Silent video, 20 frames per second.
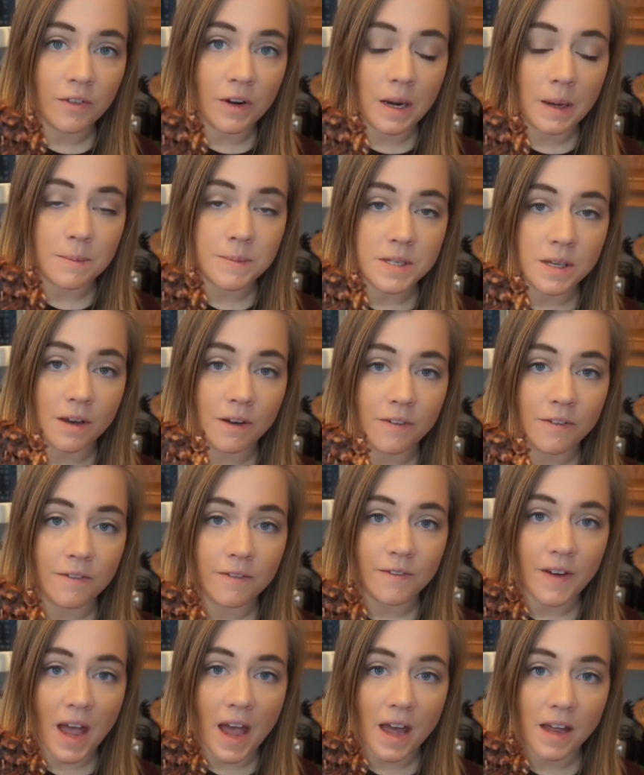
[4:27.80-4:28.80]
grams of
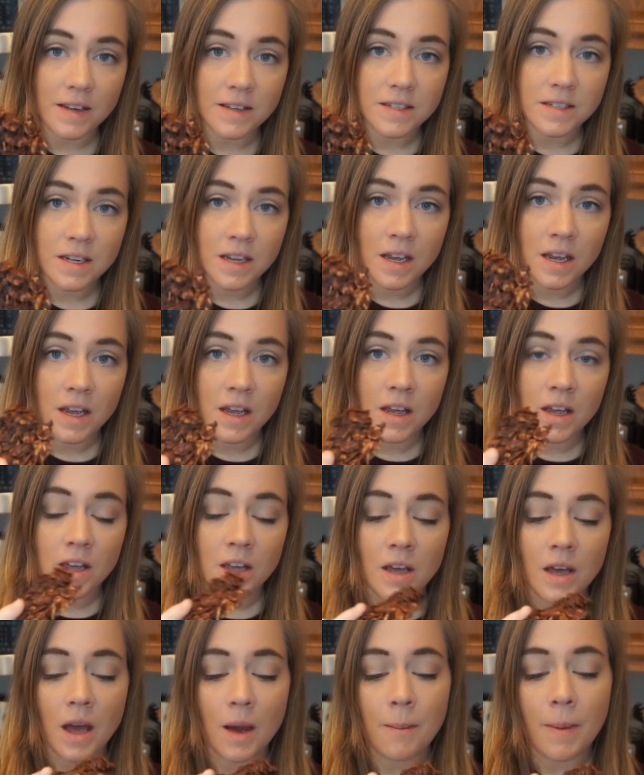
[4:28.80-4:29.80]
fat,
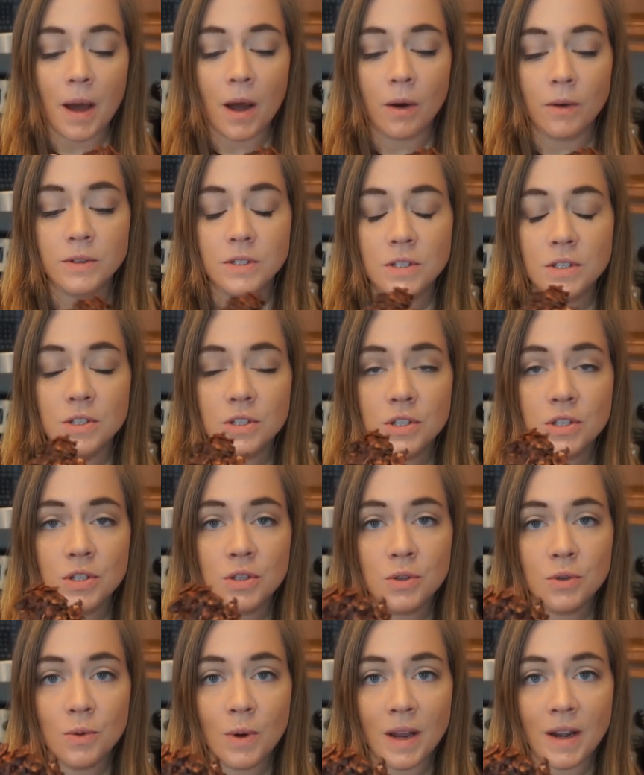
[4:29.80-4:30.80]
about
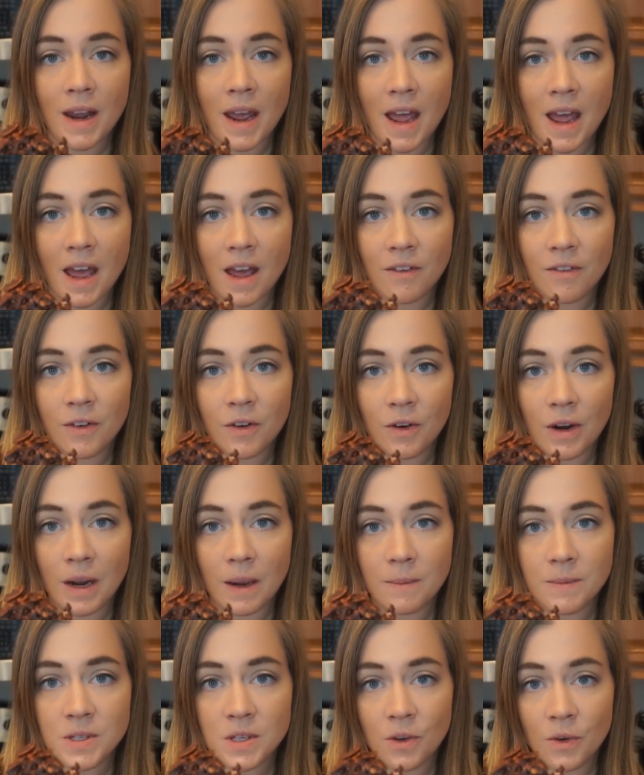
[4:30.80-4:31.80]
2.5
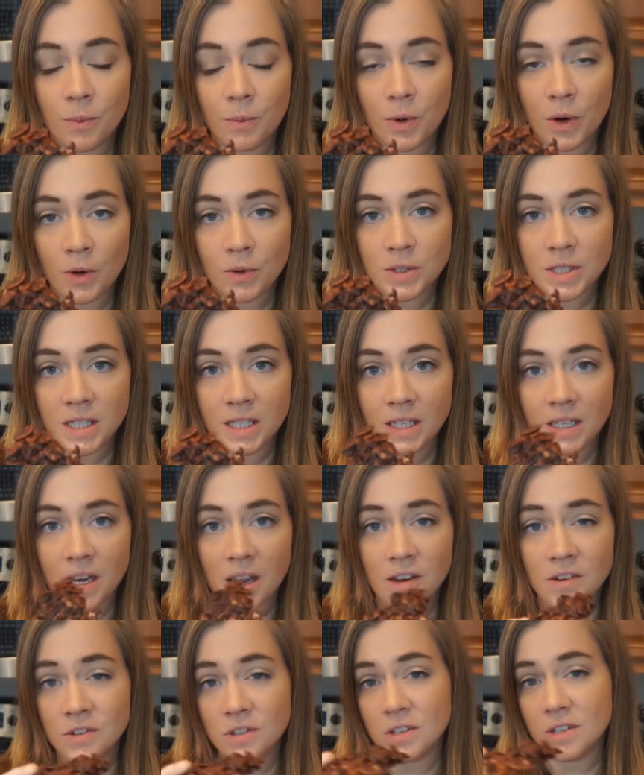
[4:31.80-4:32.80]
grams of protein,
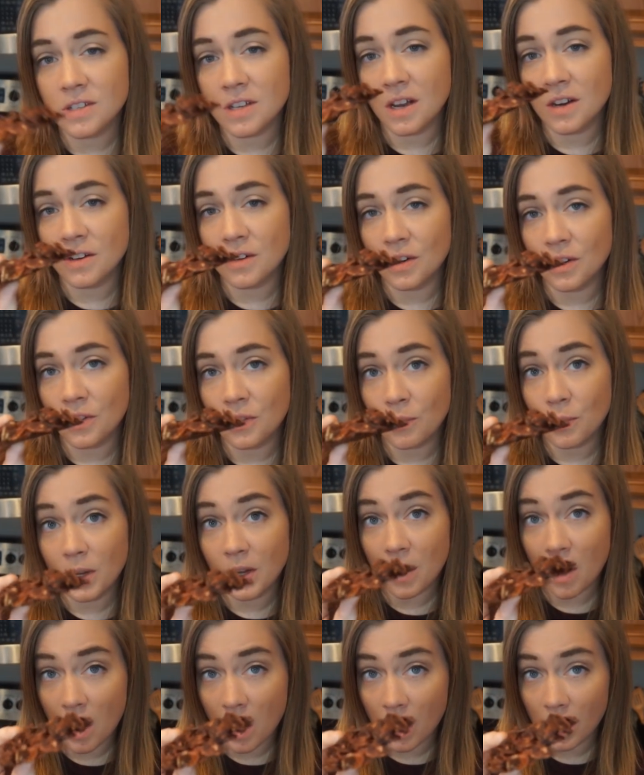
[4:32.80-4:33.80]
and just under 3
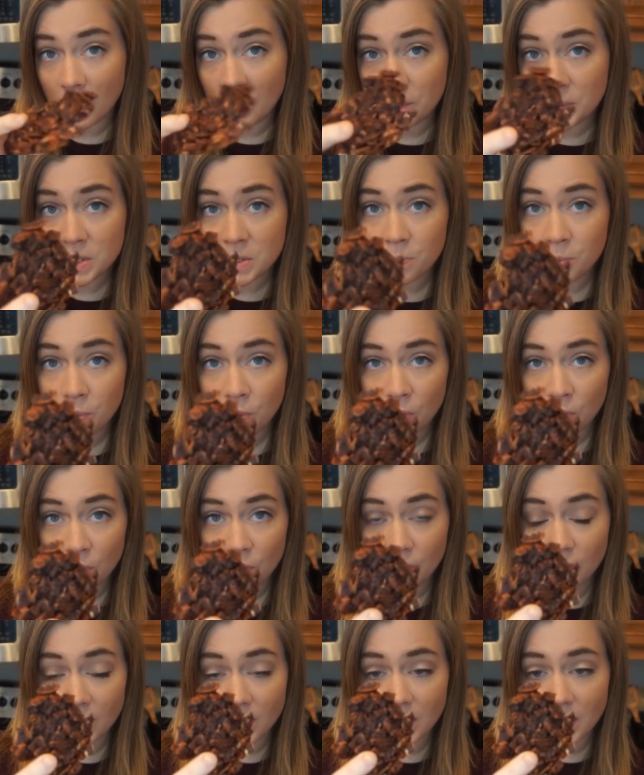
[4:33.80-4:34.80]
carbs
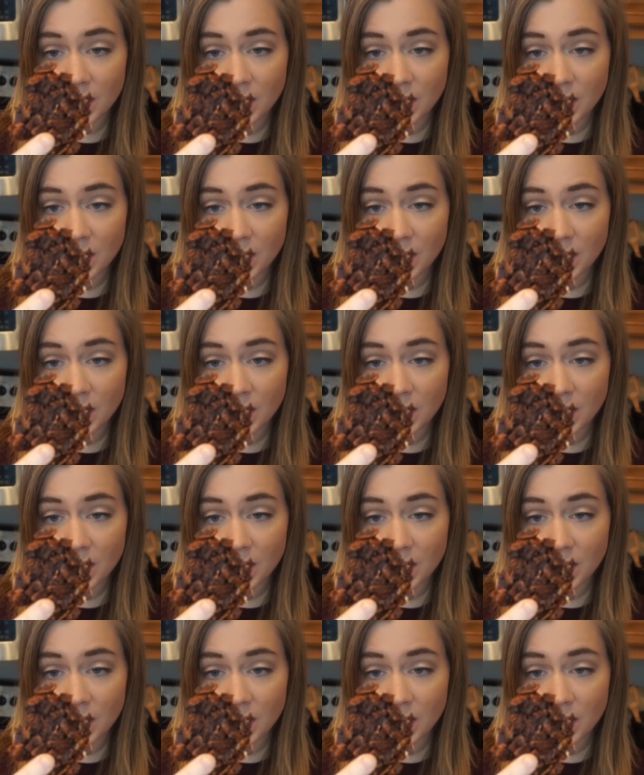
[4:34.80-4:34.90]
per